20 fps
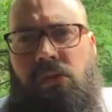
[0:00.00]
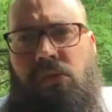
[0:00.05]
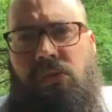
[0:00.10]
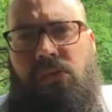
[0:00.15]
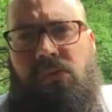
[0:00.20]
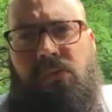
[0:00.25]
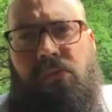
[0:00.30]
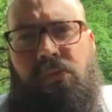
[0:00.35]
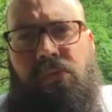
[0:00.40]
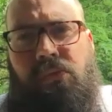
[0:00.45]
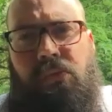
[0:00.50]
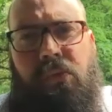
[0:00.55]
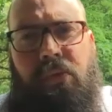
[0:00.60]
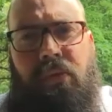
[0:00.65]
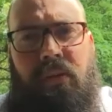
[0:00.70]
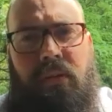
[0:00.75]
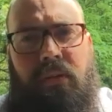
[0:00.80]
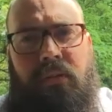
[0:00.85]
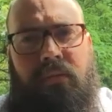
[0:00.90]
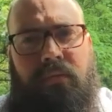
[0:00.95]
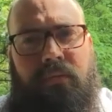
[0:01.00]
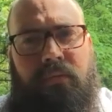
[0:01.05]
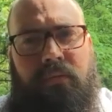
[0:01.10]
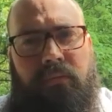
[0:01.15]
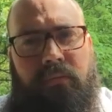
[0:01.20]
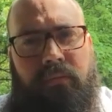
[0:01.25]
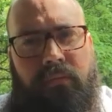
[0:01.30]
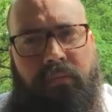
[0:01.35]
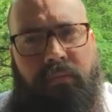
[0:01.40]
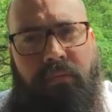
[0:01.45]
and we're going to look at
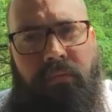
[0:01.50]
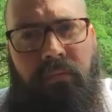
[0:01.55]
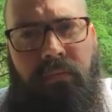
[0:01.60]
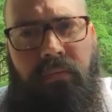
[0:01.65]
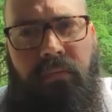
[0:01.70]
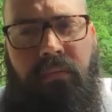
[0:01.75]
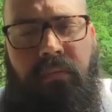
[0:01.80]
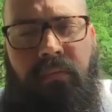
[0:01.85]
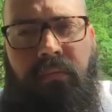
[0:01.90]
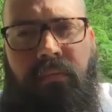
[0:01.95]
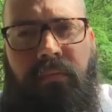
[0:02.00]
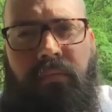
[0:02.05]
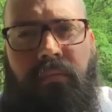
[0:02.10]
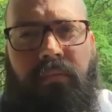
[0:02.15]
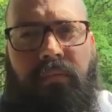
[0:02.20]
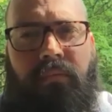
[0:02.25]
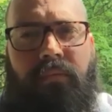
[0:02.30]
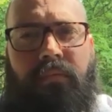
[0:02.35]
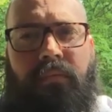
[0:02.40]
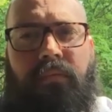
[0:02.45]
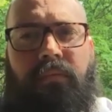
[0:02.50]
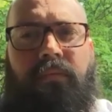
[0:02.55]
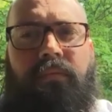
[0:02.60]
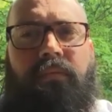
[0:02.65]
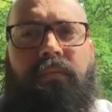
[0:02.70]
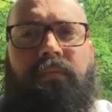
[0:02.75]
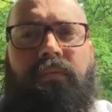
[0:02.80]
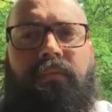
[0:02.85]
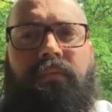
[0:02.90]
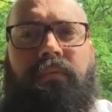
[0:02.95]
what
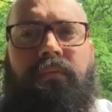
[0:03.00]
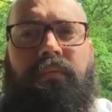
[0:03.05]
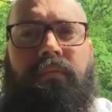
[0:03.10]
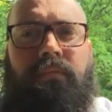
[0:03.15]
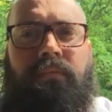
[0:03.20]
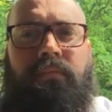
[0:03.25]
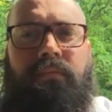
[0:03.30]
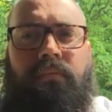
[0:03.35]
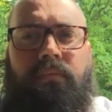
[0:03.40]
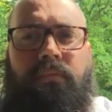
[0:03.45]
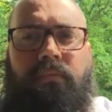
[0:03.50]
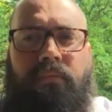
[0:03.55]
can